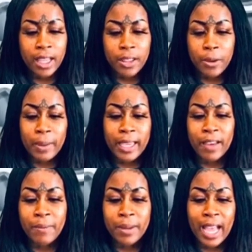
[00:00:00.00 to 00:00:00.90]
there may
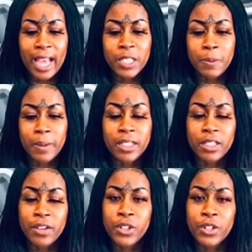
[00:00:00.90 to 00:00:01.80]
have been aspects
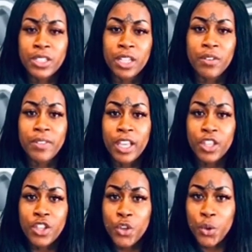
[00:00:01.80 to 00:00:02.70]
of yourself
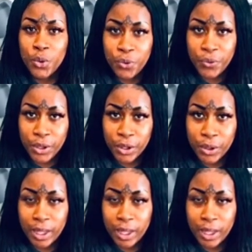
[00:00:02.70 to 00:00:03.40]
that you feel